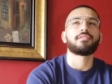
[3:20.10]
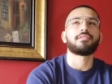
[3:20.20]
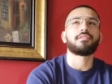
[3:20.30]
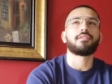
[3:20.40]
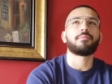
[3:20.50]

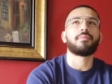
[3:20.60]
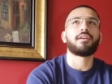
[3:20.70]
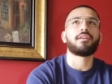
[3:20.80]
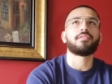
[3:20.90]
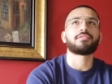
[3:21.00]

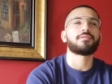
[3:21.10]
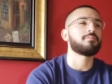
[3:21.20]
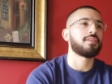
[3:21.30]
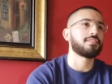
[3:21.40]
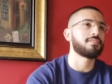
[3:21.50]
about something
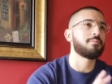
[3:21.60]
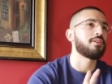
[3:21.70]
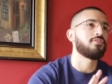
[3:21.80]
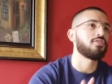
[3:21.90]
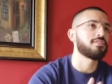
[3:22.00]
like something
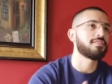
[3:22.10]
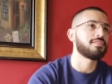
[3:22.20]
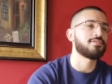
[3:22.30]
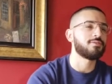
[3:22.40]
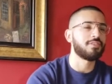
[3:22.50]
about
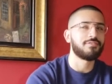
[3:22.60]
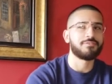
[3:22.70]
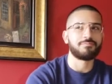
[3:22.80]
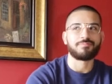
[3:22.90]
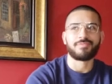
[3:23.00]
narcissists or whatever.
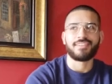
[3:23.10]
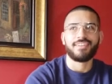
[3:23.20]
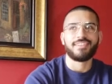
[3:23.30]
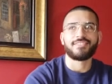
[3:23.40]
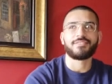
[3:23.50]

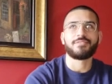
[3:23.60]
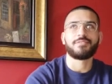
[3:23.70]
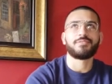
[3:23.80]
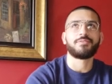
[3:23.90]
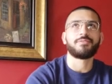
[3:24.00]

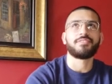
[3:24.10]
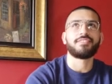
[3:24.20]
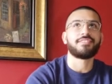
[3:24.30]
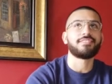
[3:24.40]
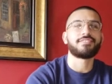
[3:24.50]
So
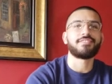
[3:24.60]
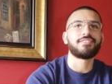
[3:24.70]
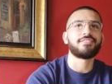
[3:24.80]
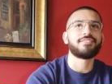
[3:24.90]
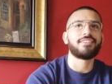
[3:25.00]
this
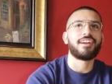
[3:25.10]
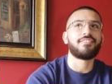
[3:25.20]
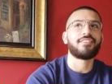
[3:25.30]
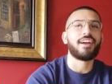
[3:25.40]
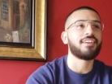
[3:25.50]
year
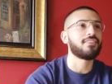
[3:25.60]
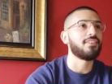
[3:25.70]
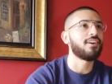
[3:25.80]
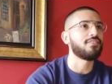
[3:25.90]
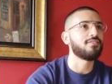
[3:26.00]
I've gotten a
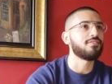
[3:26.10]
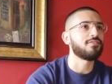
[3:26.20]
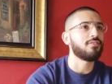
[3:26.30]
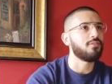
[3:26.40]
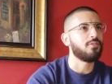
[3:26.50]
lot of
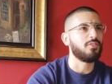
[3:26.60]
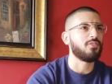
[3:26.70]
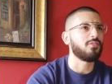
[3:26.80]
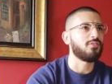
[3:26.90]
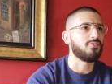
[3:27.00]
oh
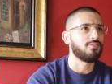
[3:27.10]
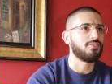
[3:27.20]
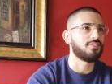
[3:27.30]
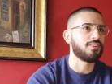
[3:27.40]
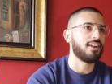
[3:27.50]
you're
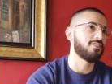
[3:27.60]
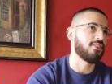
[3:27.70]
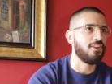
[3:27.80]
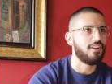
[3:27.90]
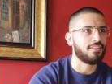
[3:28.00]
you're kind of
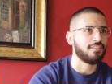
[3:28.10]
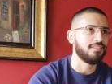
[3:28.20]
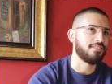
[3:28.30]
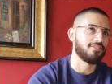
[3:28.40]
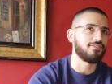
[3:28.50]
cocky,
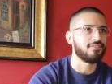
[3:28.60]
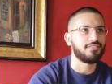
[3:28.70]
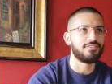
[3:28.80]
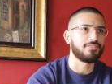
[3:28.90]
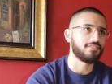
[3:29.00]
you're full of
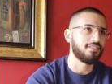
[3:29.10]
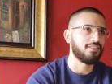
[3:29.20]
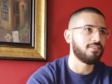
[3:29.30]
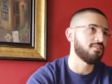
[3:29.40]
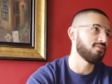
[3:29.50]

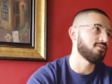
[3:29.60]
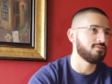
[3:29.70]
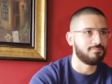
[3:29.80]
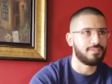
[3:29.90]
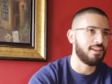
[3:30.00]
yourself
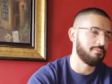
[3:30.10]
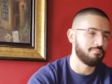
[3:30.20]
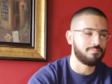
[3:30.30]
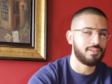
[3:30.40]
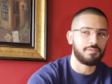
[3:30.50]
type
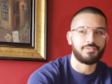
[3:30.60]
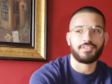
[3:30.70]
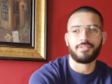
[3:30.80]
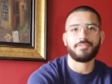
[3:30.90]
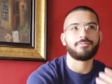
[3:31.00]
type is, shit.
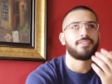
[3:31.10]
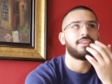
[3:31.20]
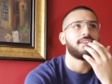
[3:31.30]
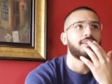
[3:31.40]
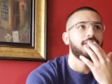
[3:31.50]
Is right? that good
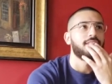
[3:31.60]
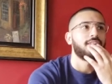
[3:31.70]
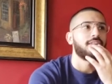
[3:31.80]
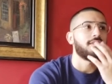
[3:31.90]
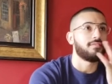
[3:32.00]
or bad for you?
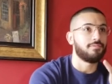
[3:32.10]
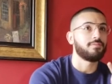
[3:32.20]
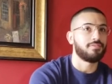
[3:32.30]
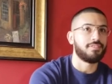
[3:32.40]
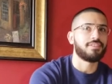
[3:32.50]

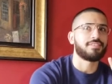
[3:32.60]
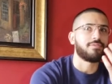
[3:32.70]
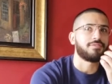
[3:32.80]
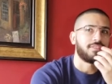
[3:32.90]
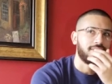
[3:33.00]
Oh, that's what I
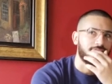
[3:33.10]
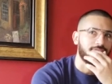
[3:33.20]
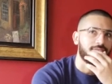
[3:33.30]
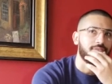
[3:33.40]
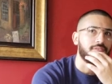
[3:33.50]
want to get to.
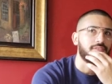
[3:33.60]
So